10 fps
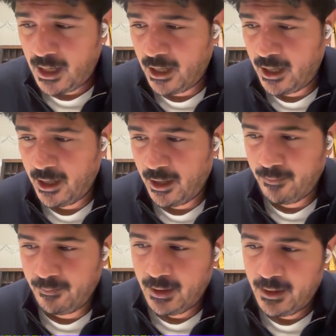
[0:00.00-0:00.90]

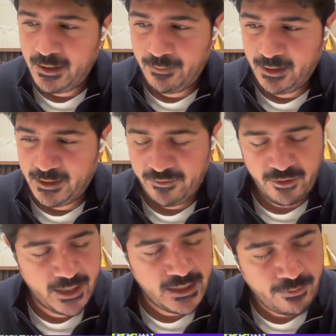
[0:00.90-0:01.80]
The ability for
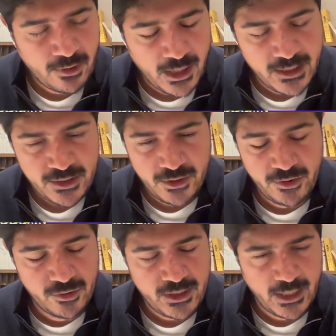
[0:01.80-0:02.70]
an enterprise to
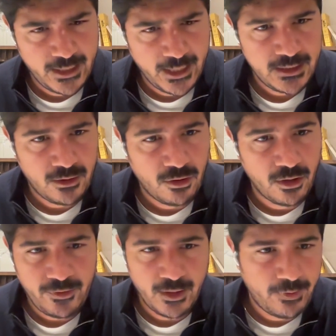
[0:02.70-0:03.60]
use their data on
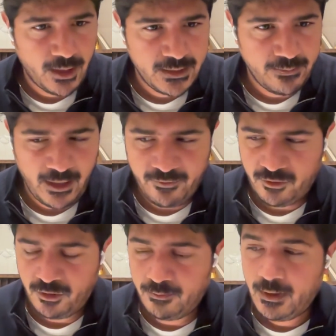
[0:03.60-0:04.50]
a third-party
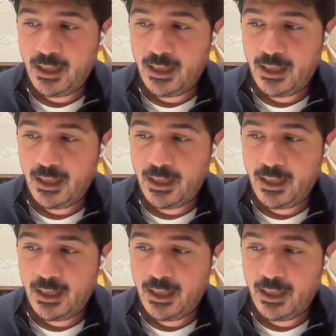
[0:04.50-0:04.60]
platform